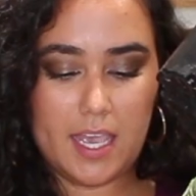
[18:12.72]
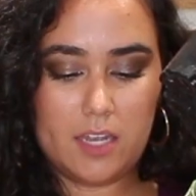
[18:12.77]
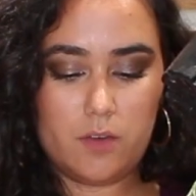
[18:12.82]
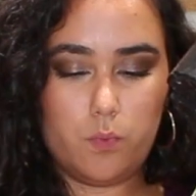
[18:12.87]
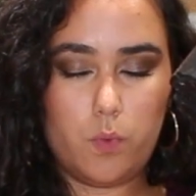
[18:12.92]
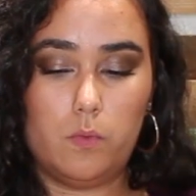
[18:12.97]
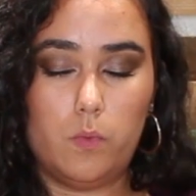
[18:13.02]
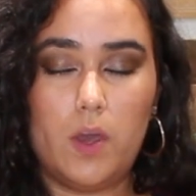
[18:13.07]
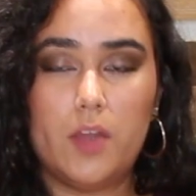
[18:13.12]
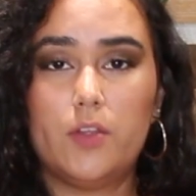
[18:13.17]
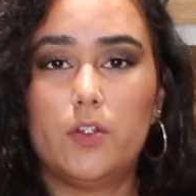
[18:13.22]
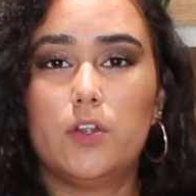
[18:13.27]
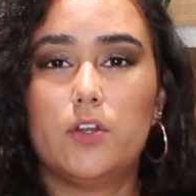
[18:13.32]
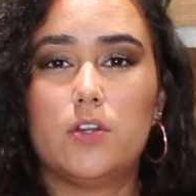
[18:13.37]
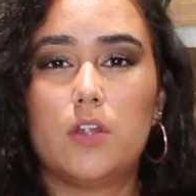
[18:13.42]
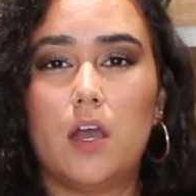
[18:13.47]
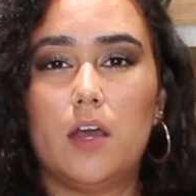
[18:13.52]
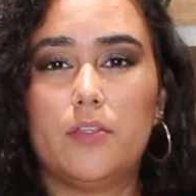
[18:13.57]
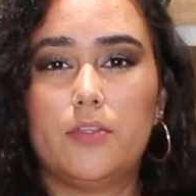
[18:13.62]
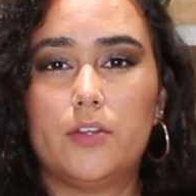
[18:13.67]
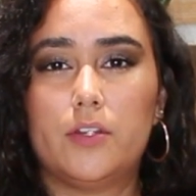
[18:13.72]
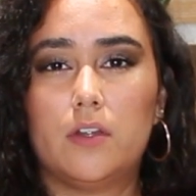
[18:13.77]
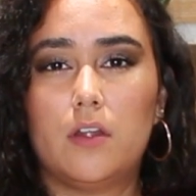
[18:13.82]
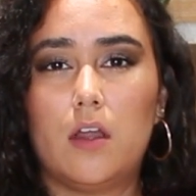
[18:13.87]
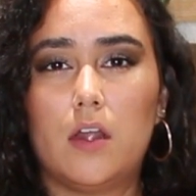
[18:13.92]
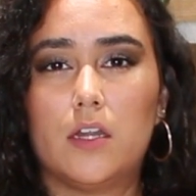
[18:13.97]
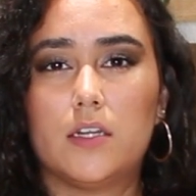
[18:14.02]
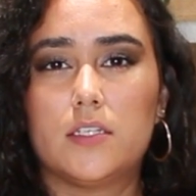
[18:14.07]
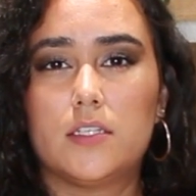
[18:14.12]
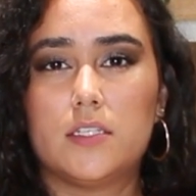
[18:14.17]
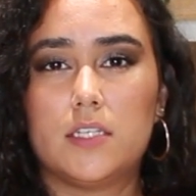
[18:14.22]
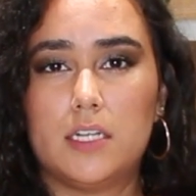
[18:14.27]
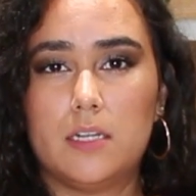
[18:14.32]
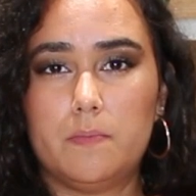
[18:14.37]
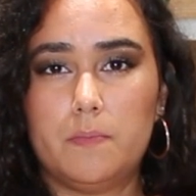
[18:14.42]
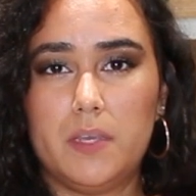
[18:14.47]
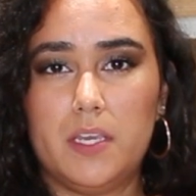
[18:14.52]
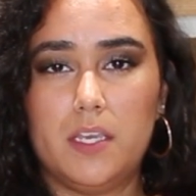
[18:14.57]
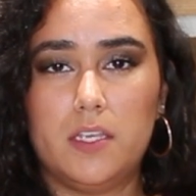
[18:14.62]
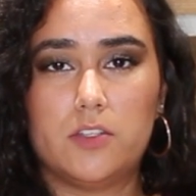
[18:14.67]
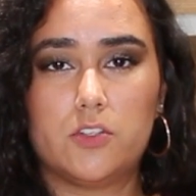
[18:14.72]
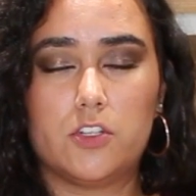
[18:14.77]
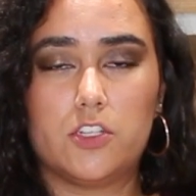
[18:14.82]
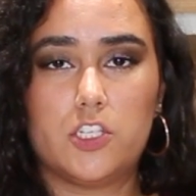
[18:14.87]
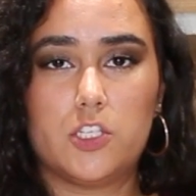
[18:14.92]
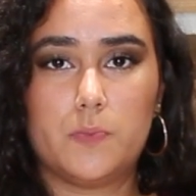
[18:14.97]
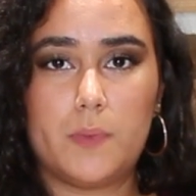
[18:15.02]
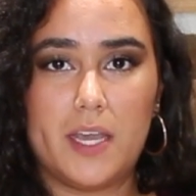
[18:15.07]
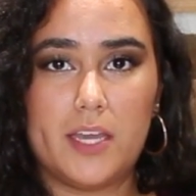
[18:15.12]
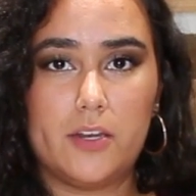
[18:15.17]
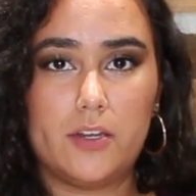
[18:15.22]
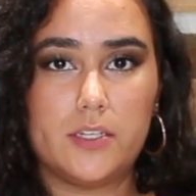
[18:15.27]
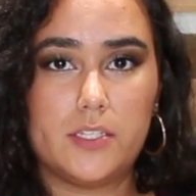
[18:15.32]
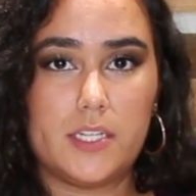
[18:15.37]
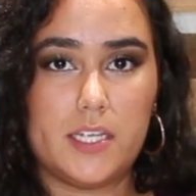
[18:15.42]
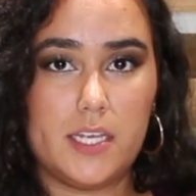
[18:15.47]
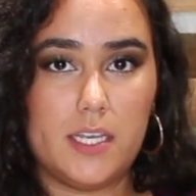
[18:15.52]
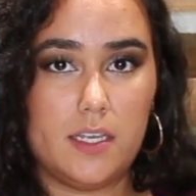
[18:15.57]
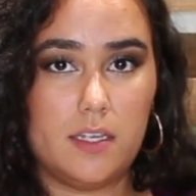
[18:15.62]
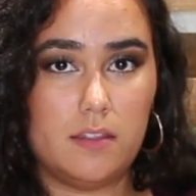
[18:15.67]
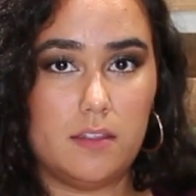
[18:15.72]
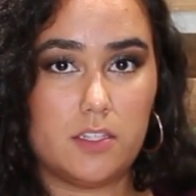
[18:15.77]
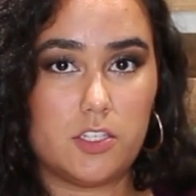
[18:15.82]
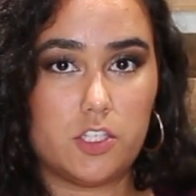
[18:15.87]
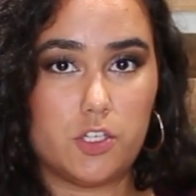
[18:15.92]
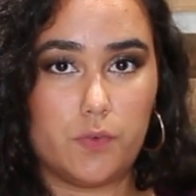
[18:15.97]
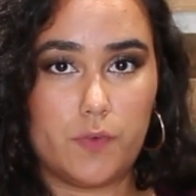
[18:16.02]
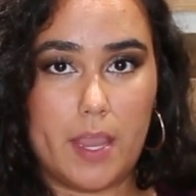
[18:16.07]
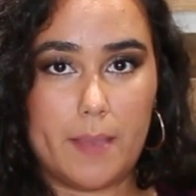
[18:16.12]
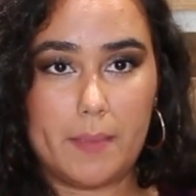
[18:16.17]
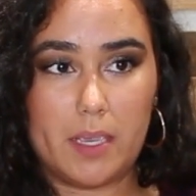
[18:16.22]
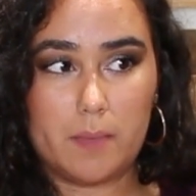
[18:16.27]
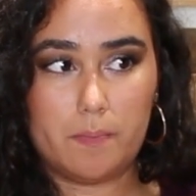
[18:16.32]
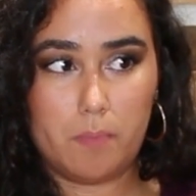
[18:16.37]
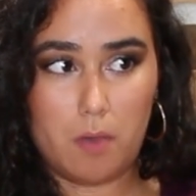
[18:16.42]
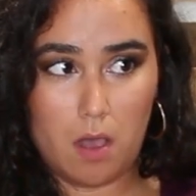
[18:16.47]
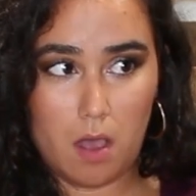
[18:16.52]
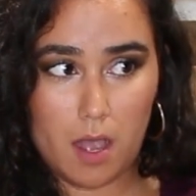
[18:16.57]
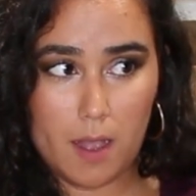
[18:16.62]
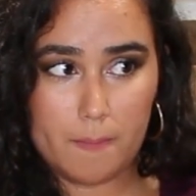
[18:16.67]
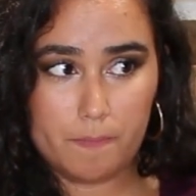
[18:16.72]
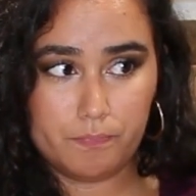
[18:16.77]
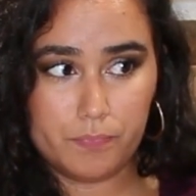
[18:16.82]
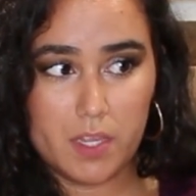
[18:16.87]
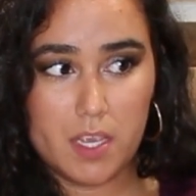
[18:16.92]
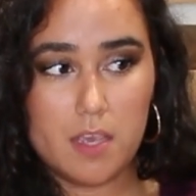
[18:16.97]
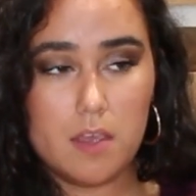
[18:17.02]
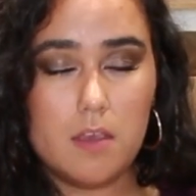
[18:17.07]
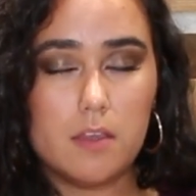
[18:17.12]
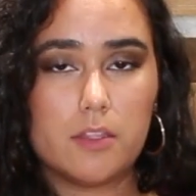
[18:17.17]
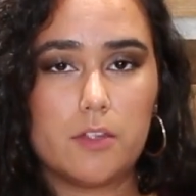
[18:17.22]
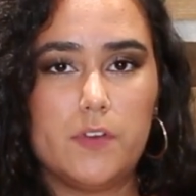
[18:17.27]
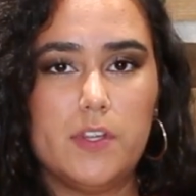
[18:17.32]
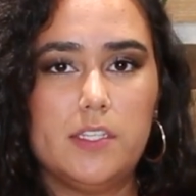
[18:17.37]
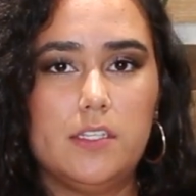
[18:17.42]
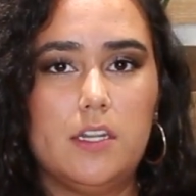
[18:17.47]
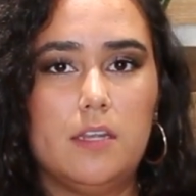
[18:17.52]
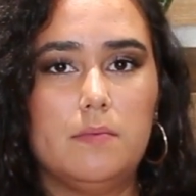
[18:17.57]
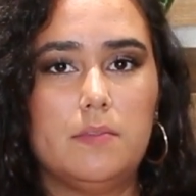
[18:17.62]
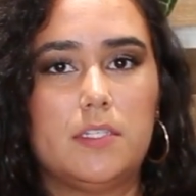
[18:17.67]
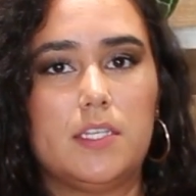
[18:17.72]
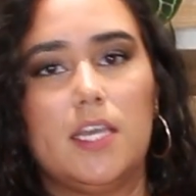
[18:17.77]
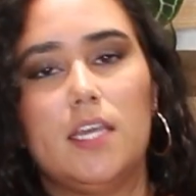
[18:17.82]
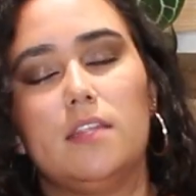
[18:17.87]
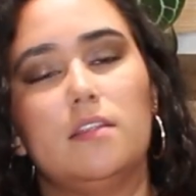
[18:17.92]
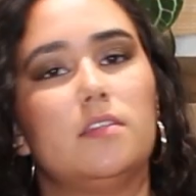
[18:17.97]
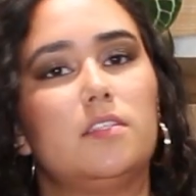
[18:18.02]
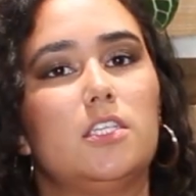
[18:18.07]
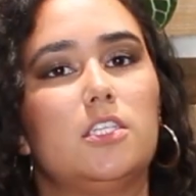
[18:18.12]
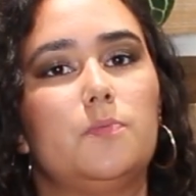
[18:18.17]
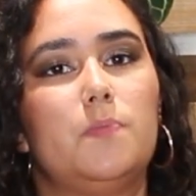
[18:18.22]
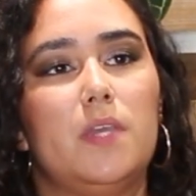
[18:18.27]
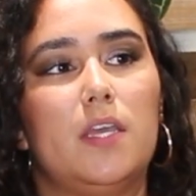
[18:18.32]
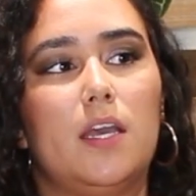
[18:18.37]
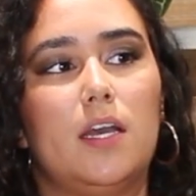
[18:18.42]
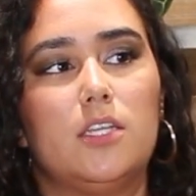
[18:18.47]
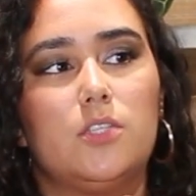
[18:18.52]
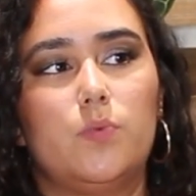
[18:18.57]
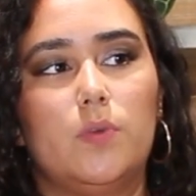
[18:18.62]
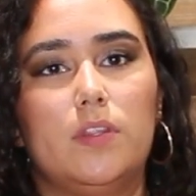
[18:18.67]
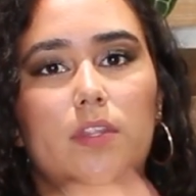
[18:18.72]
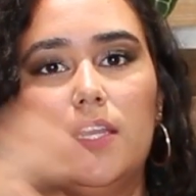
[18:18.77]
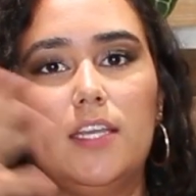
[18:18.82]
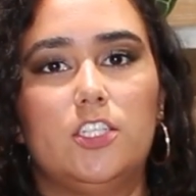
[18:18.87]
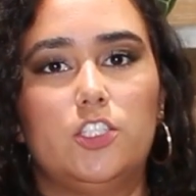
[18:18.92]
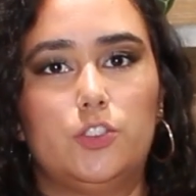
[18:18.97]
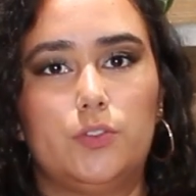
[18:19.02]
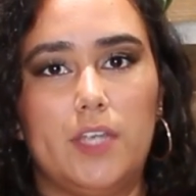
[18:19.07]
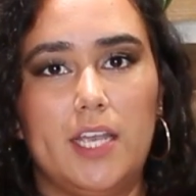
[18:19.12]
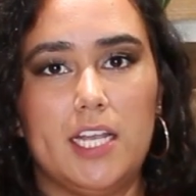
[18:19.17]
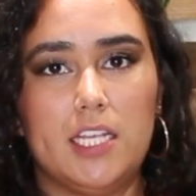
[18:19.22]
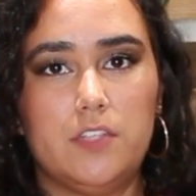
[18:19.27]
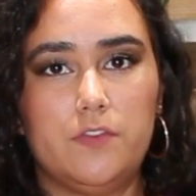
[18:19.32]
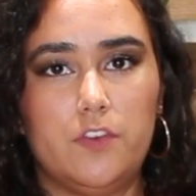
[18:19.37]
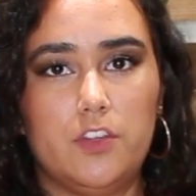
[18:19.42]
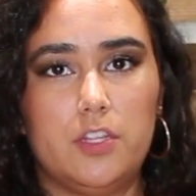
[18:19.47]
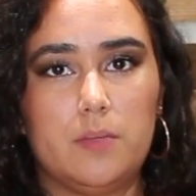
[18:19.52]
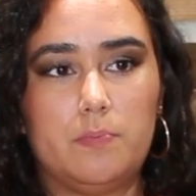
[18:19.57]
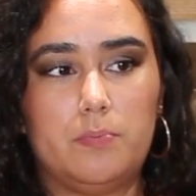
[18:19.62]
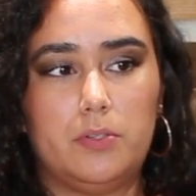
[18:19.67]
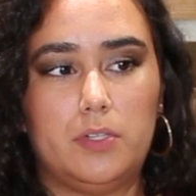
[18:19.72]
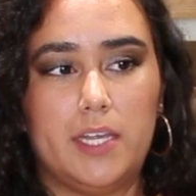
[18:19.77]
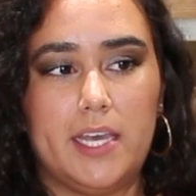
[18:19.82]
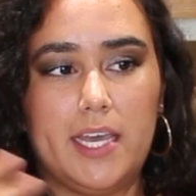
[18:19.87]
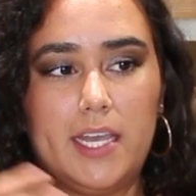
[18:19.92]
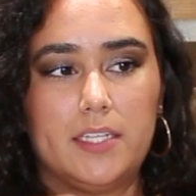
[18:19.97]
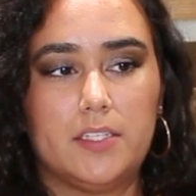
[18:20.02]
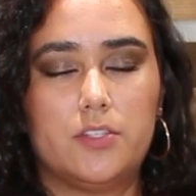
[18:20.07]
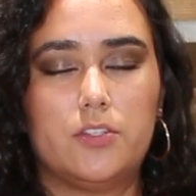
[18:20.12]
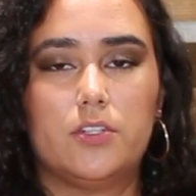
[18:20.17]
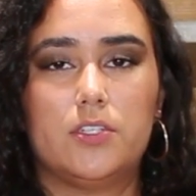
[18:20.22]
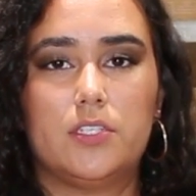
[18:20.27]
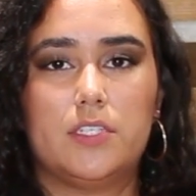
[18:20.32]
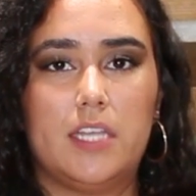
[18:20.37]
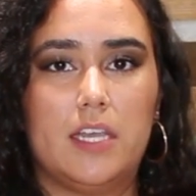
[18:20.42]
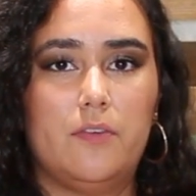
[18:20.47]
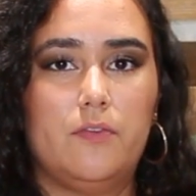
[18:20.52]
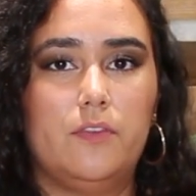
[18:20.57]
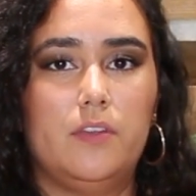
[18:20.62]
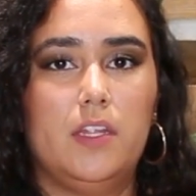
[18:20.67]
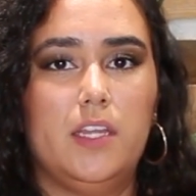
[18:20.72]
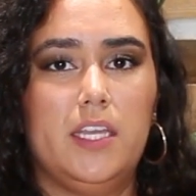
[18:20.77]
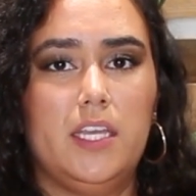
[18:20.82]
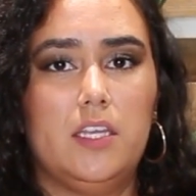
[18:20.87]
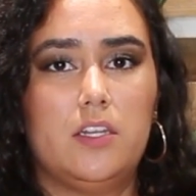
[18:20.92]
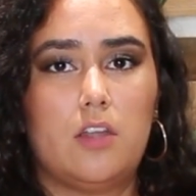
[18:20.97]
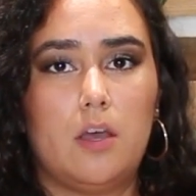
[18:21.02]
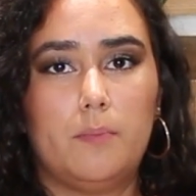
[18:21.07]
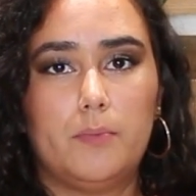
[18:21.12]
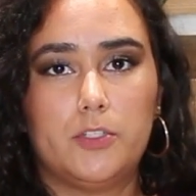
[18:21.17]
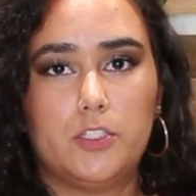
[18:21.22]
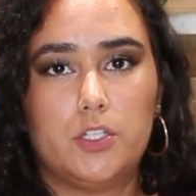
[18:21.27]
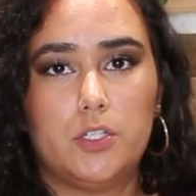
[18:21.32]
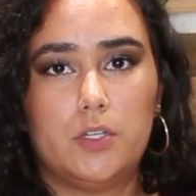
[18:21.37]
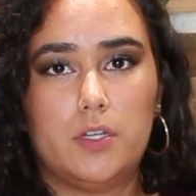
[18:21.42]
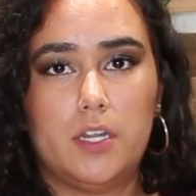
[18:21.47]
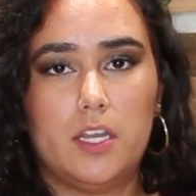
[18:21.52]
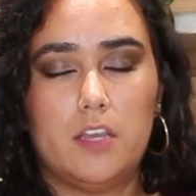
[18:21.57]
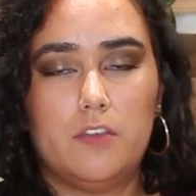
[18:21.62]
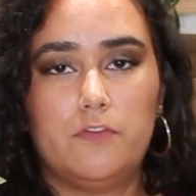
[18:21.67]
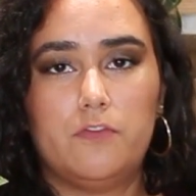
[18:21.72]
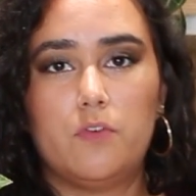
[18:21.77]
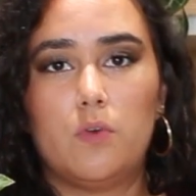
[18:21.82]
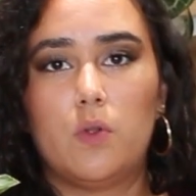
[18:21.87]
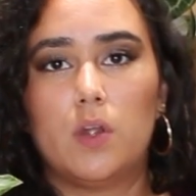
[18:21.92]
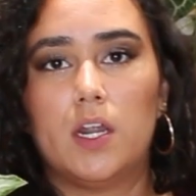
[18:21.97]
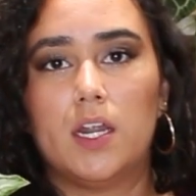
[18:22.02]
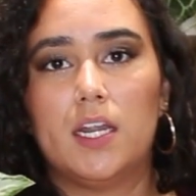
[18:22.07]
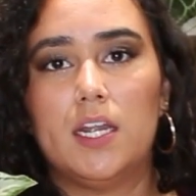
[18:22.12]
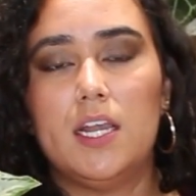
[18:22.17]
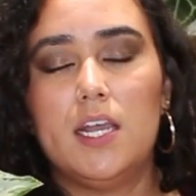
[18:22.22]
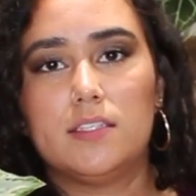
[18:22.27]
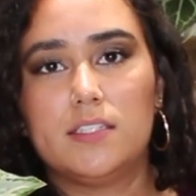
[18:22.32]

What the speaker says: and whether or not there are centipedes or spiders in the ceramic pot. The reason I'm saying this is because when they transfer the plants, there's definitely an opportunity for